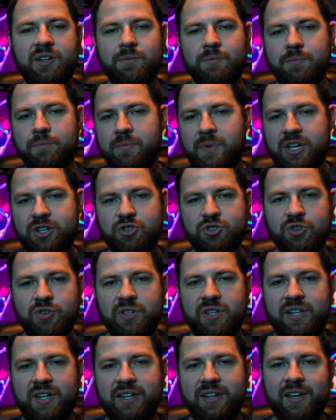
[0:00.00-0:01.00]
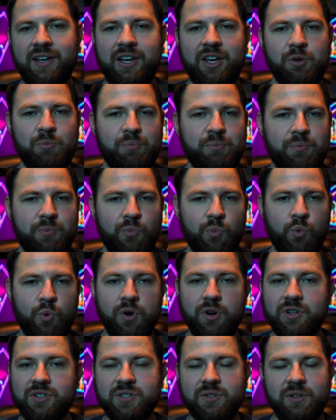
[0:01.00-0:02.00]
and make sure that it
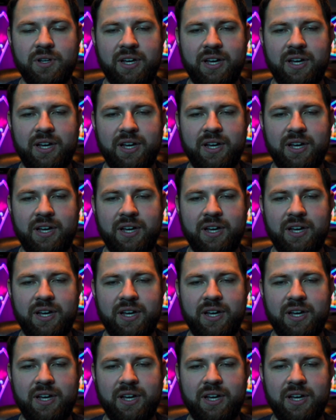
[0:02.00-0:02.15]
worked.